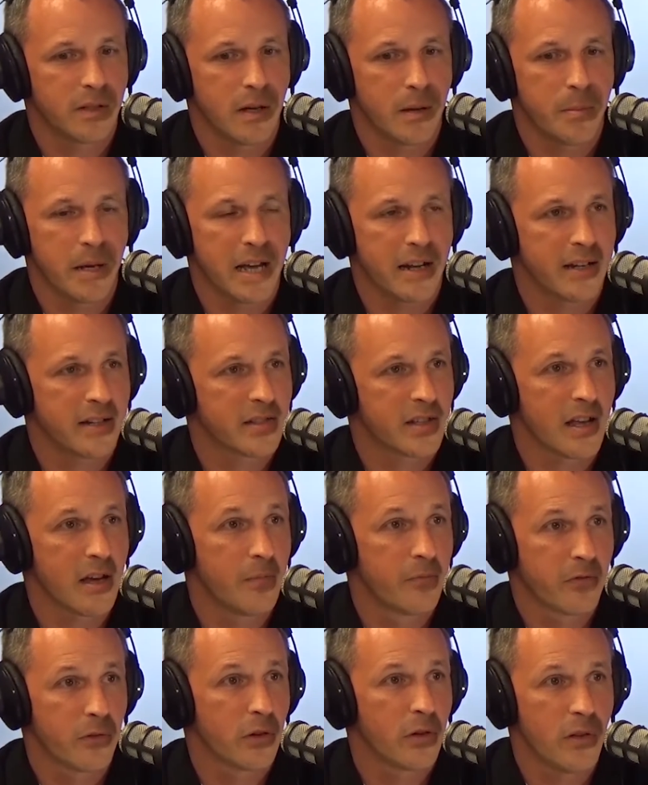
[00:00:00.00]
about his
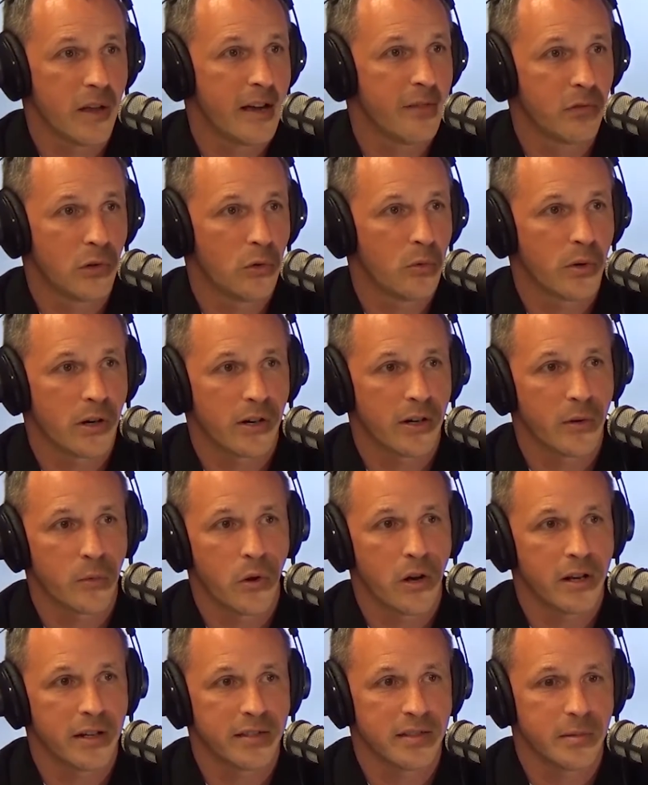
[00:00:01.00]
comfort level, where he
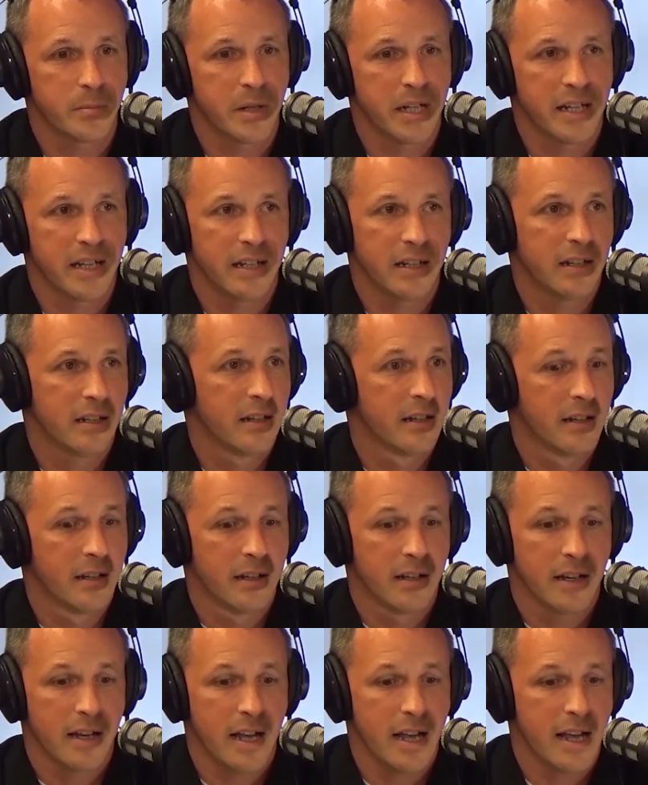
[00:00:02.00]
wanted to be,
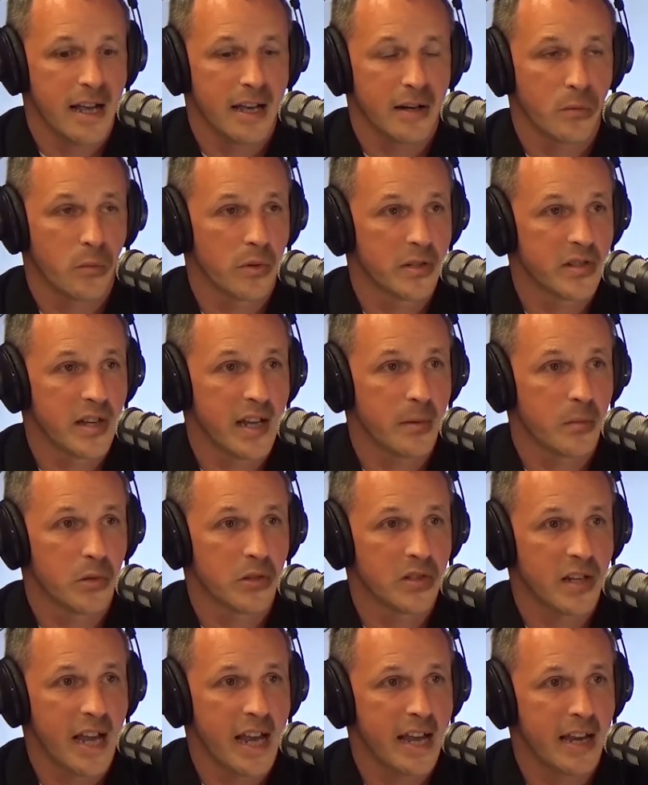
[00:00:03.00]
and was
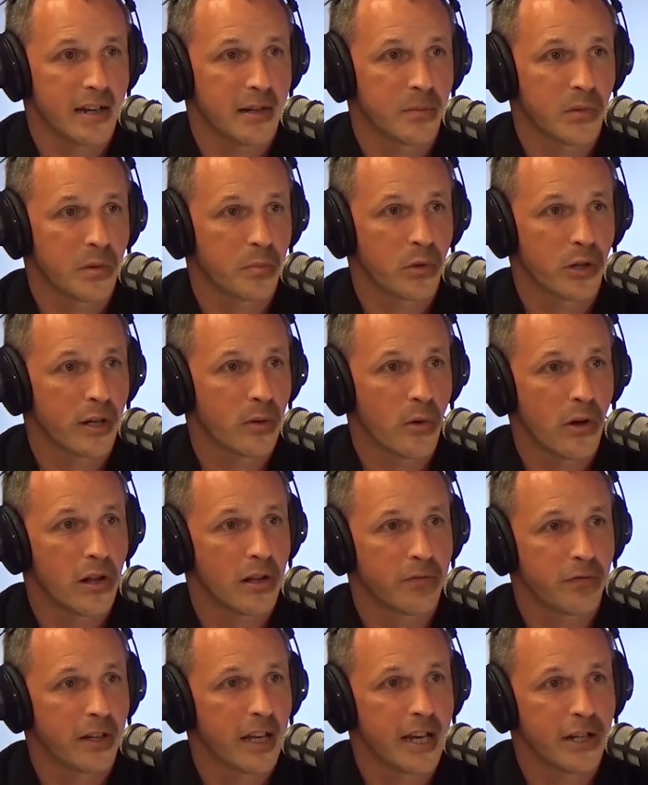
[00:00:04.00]
able to hand him the
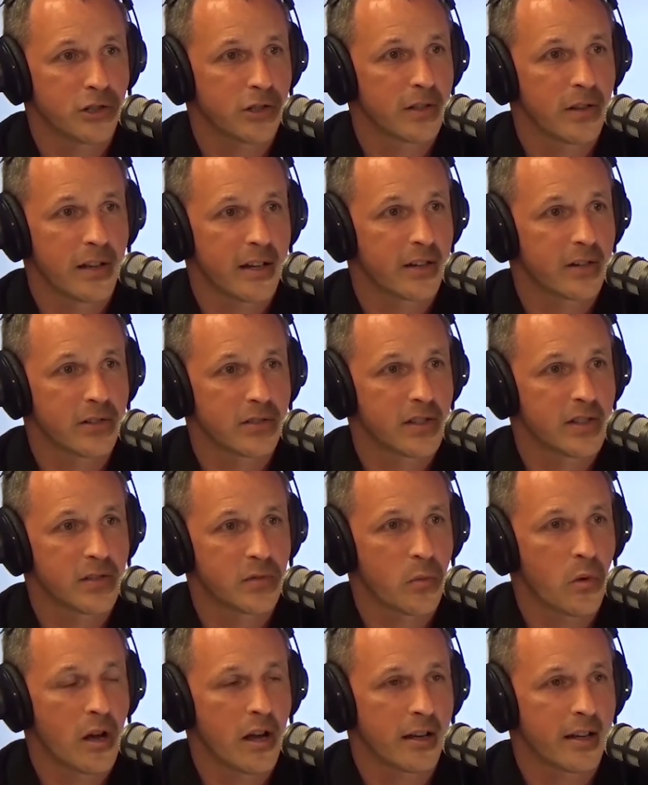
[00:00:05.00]
pre-qualification letter as
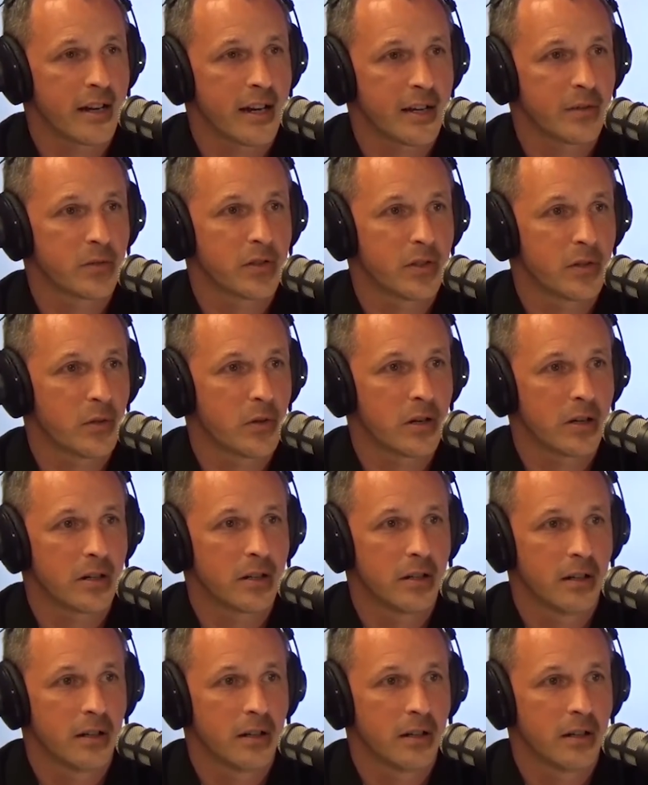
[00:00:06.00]
he's walking out the door.